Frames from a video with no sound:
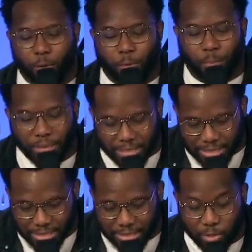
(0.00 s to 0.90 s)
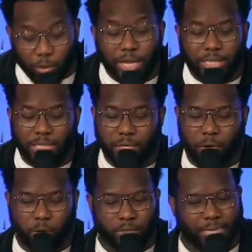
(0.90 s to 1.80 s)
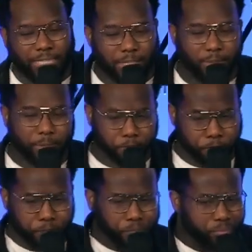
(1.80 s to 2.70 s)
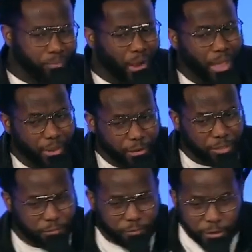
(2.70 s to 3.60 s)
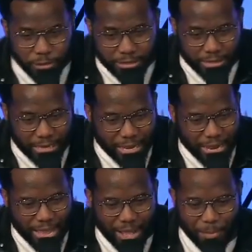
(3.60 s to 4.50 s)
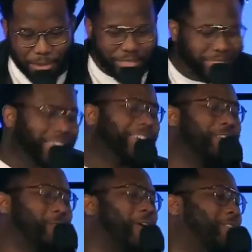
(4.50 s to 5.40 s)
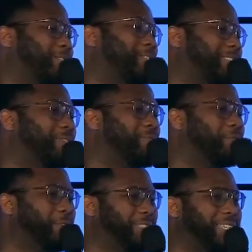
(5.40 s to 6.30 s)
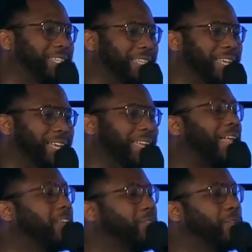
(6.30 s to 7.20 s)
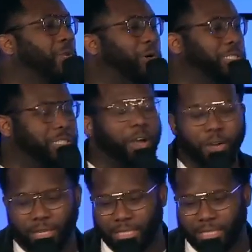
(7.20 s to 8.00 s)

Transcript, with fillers: repentance, as well as in the Old Testament. And there's a verse um, in Second Chronicles 7 14 I love the Lord's talking to